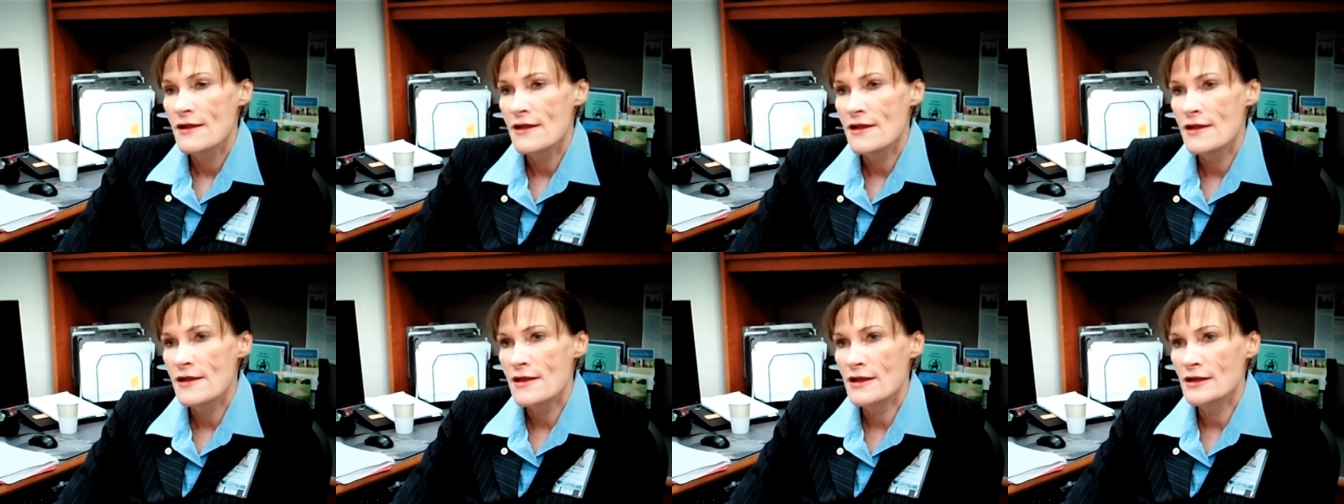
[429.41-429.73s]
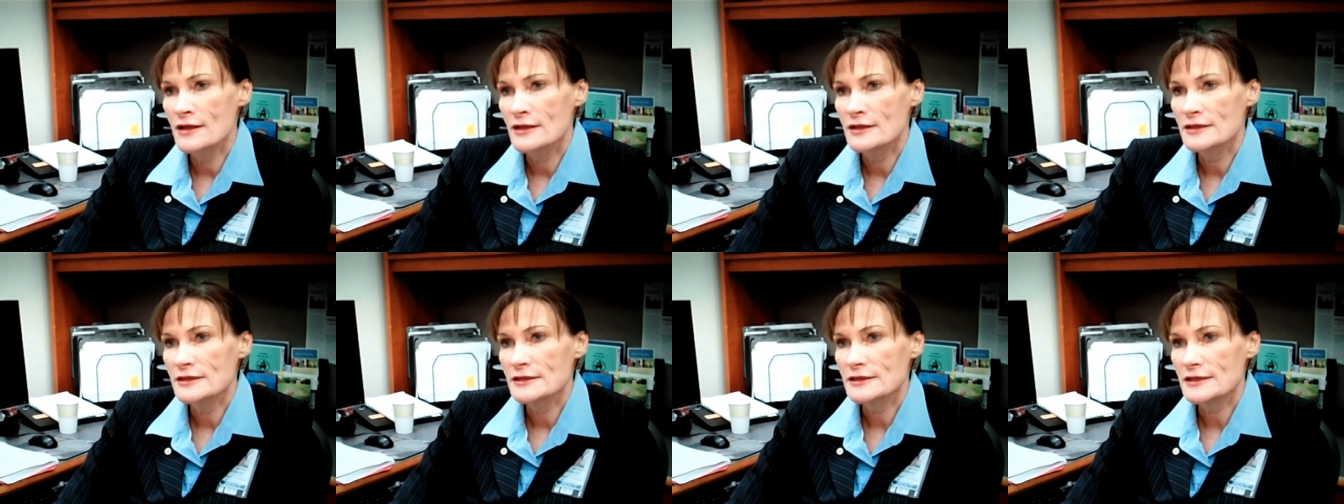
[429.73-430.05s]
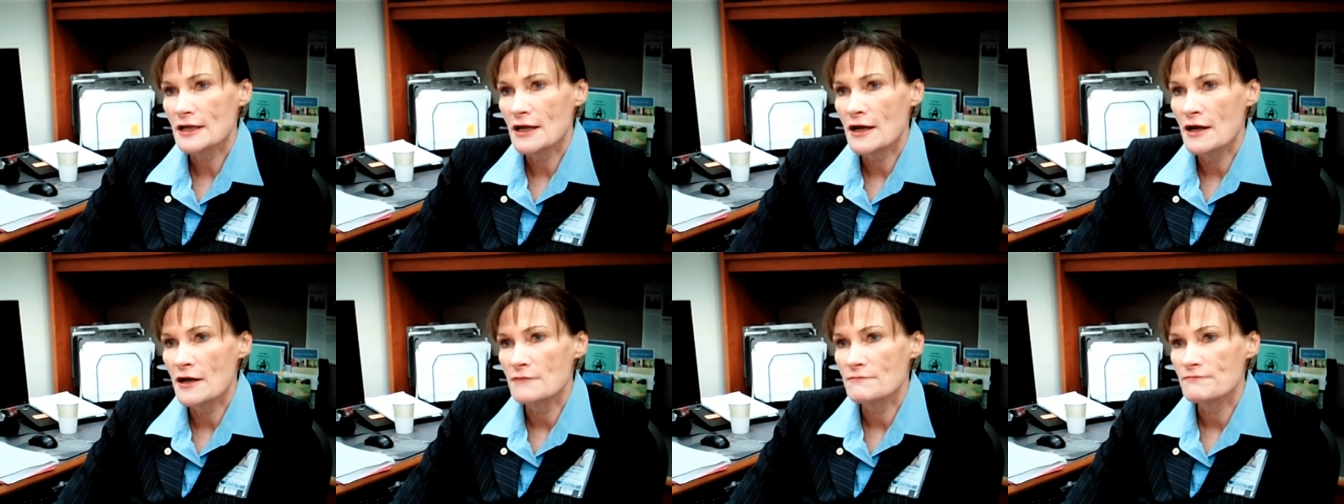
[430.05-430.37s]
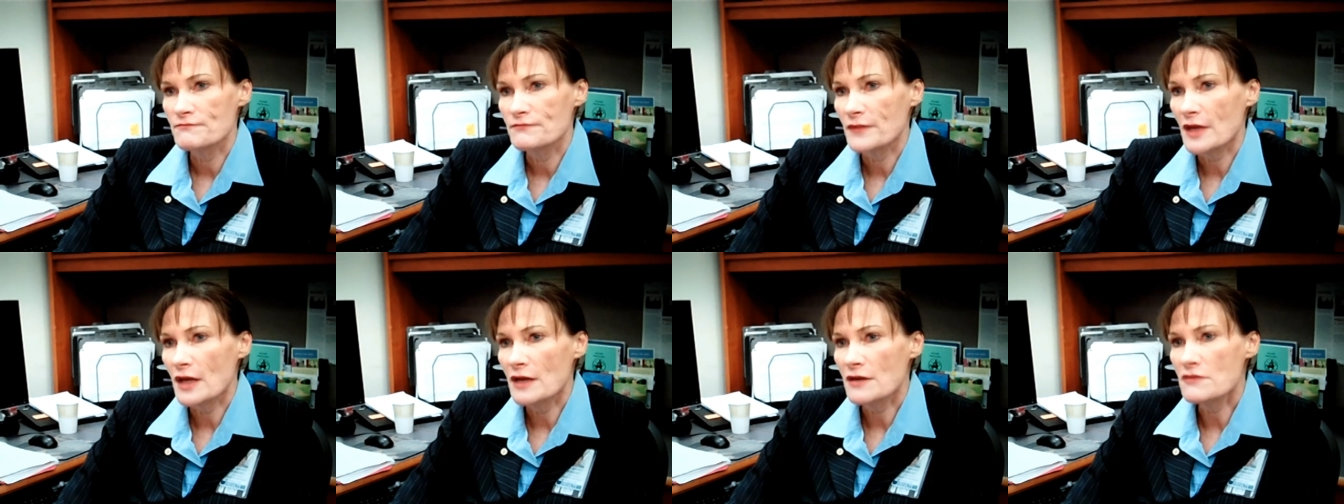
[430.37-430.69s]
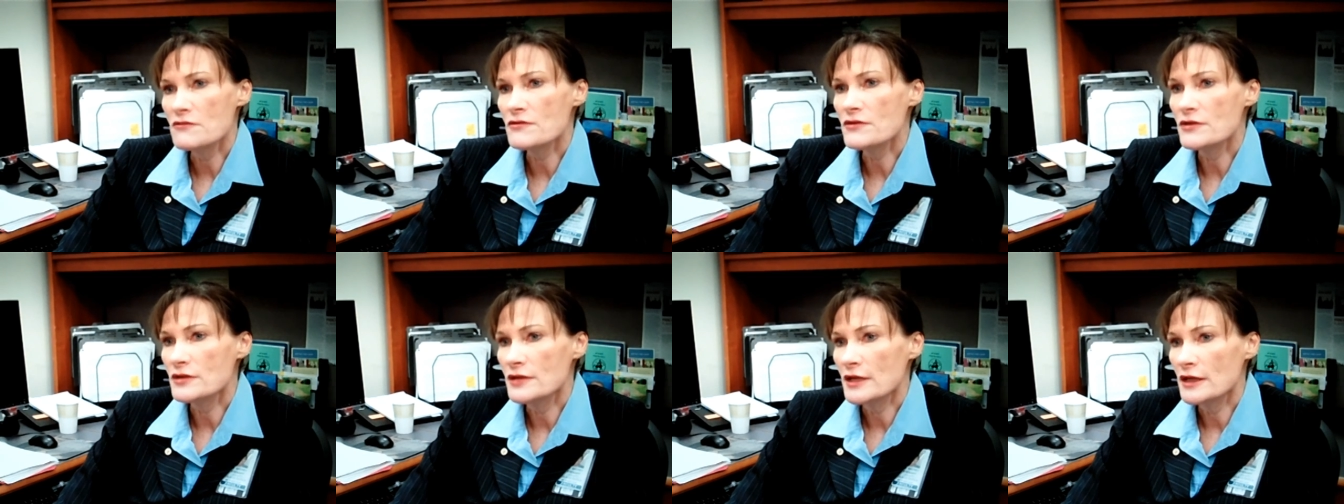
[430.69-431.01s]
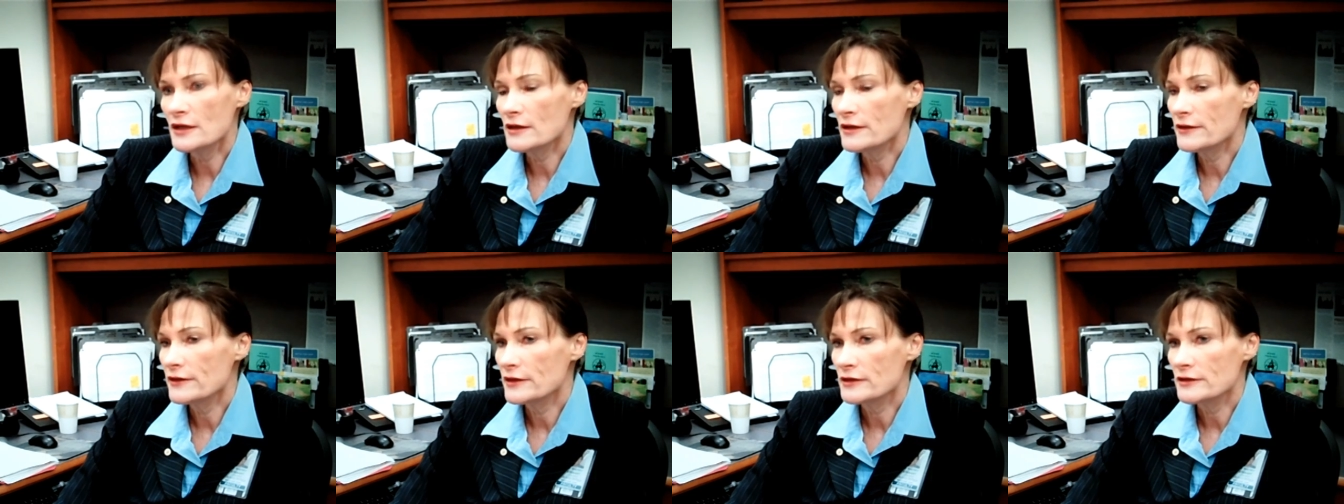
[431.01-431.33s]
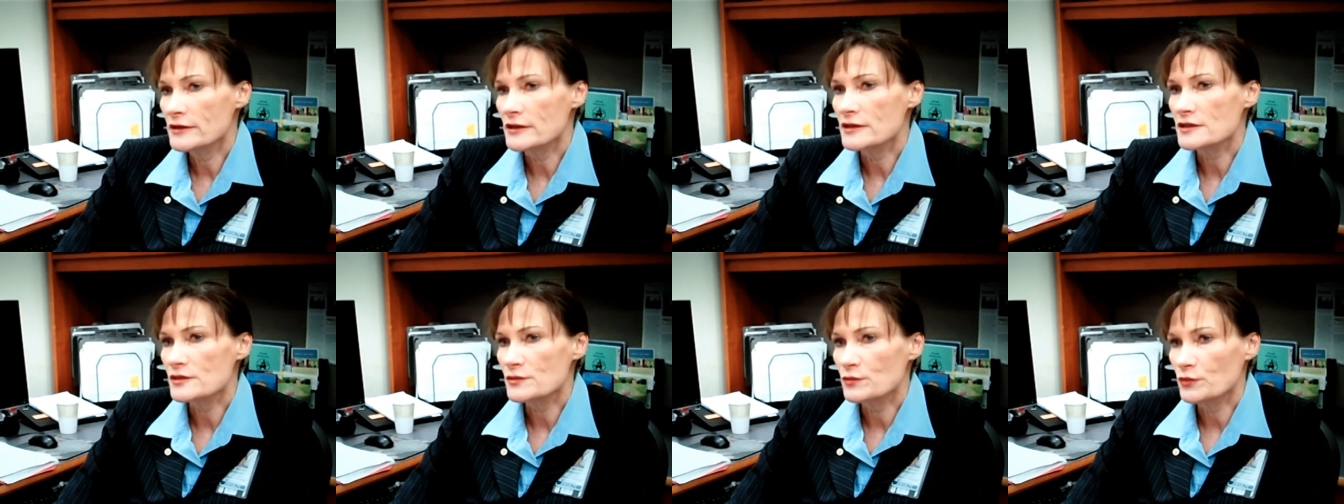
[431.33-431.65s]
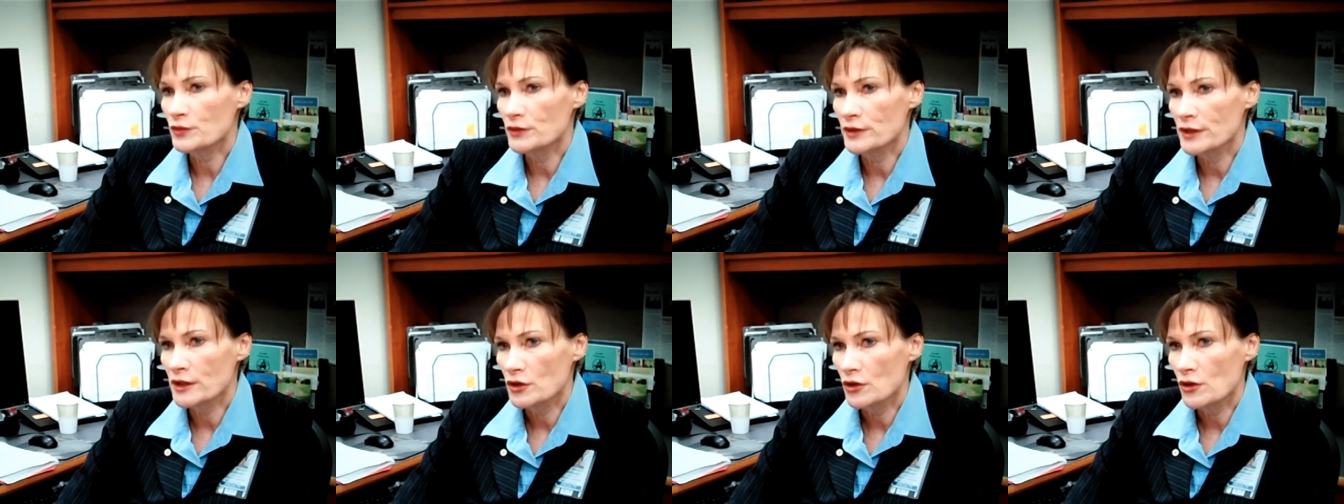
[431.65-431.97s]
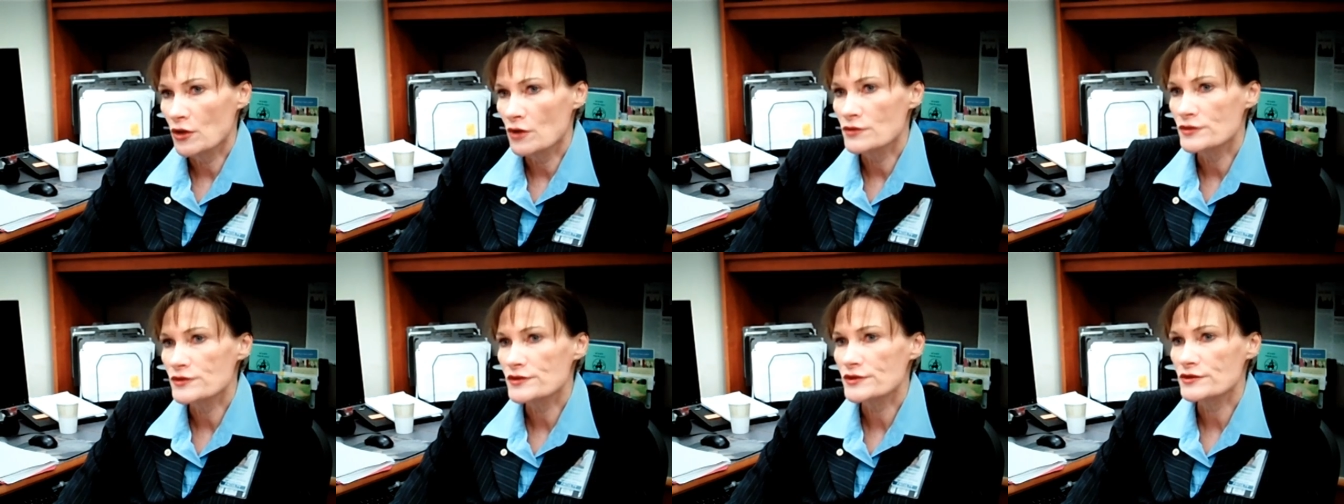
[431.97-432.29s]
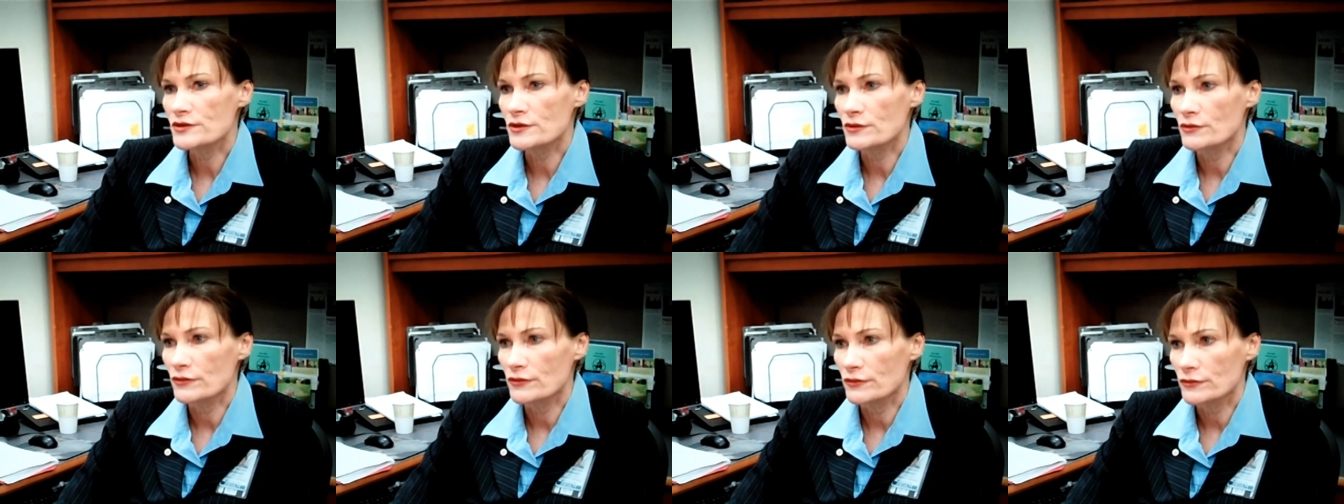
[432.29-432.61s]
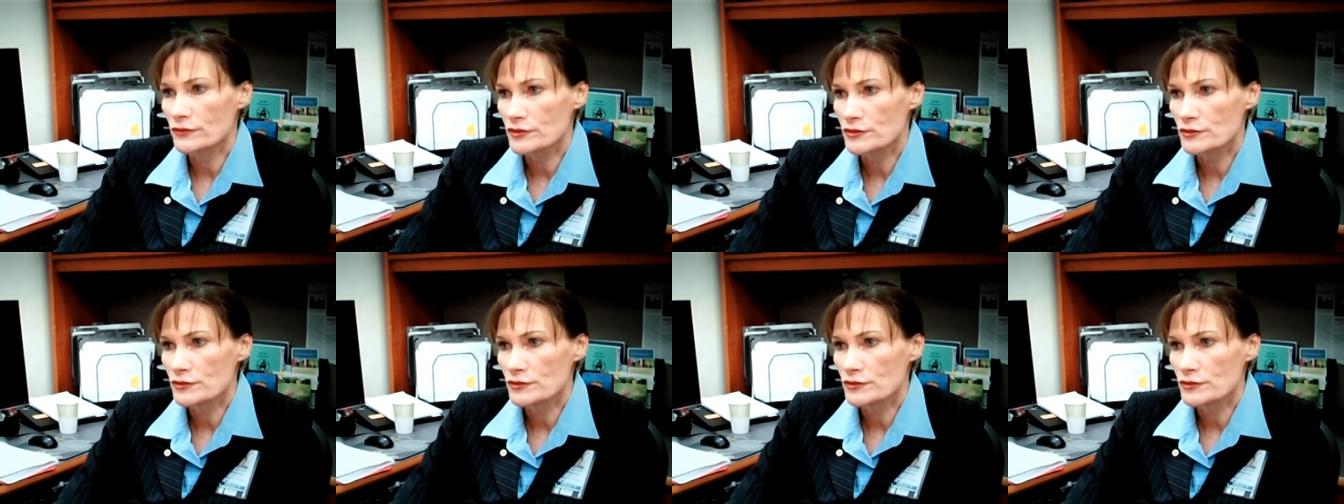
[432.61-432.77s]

And um, other than that, I think that's pretty close to,